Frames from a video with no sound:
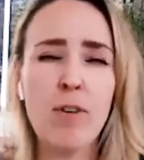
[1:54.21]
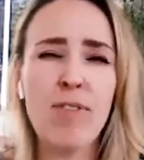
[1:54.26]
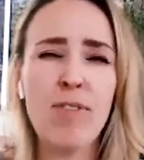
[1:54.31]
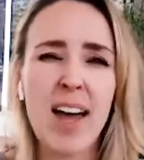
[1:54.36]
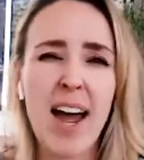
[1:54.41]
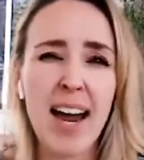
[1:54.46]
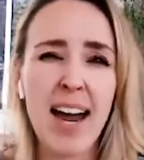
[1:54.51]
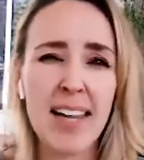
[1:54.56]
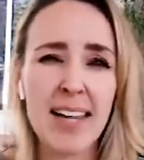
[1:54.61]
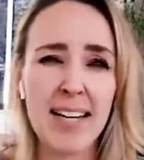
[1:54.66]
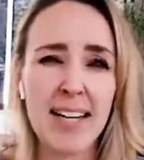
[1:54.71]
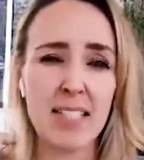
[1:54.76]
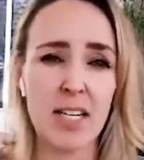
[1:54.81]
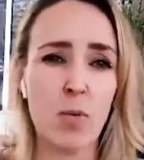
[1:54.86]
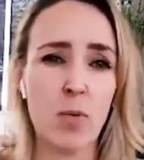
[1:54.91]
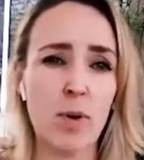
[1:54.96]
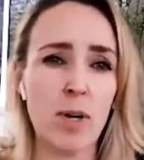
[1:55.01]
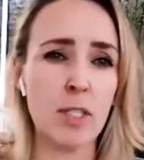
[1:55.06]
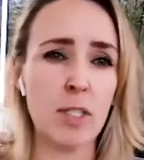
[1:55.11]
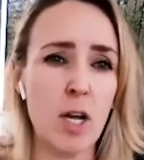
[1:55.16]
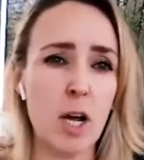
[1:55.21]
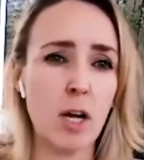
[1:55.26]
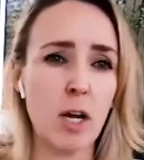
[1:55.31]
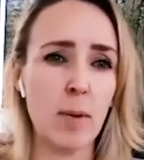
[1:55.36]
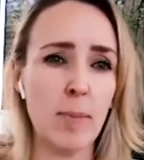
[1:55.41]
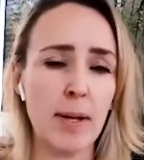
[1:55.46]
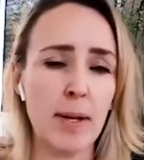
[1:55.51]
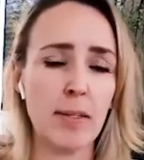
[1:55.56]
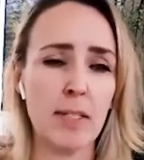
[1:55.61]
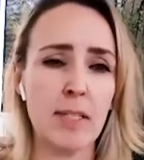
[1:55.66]
the highlights I want to talk
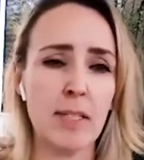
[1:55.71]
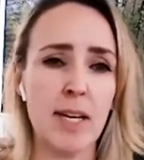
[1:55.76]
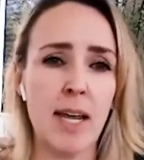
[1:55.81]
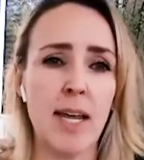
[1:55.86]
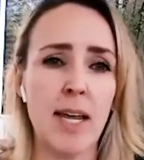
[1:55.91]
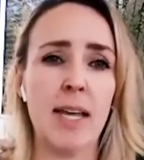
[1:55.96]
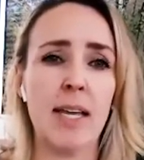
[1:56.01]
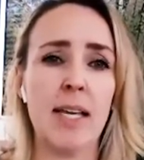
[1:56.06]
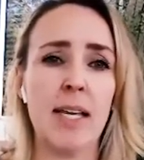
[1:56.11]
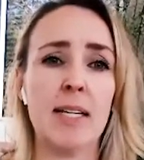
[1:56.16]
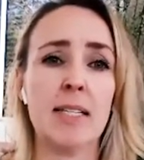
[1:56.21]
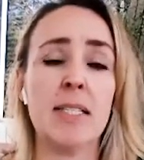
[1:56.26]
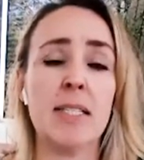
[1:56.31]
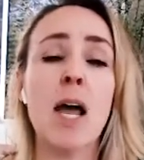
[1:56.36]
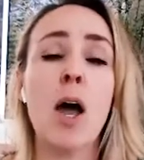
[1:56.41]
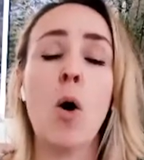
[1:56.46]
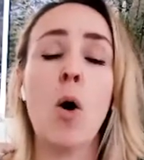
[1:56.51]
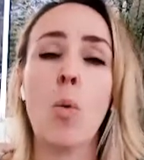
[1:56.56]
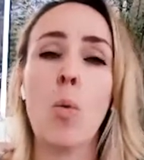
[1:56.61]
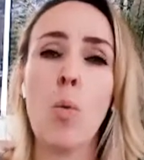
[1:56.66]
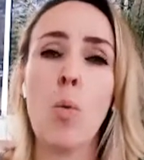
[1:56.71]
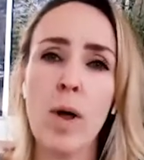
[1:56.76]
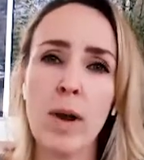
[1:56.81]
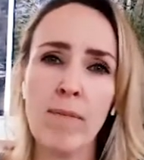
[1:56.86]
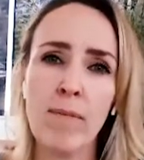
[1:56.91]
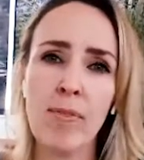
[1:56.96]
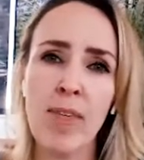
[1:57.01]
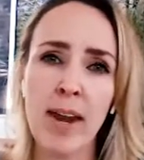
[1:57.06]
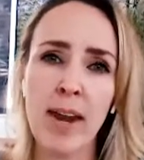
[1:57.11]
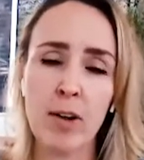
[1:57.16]
about today is one of
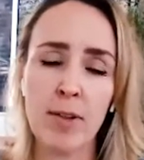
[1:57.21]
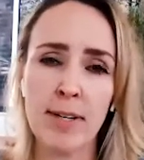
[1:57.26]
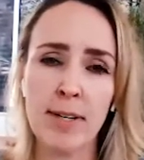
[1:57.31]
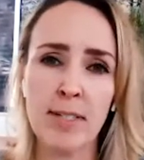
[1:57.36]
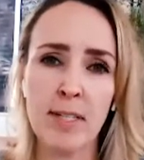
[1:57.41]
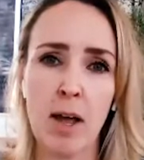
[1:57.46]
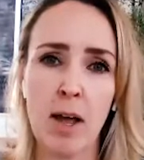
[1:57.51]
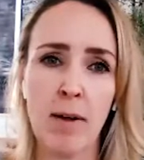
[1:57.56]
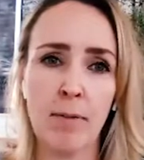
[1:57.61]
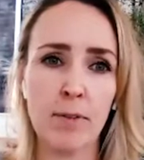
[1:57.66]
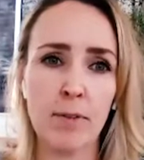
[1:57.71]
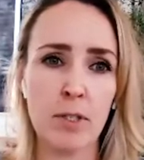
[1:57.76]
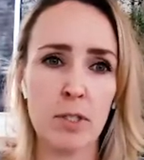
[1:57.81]
the airlines that offers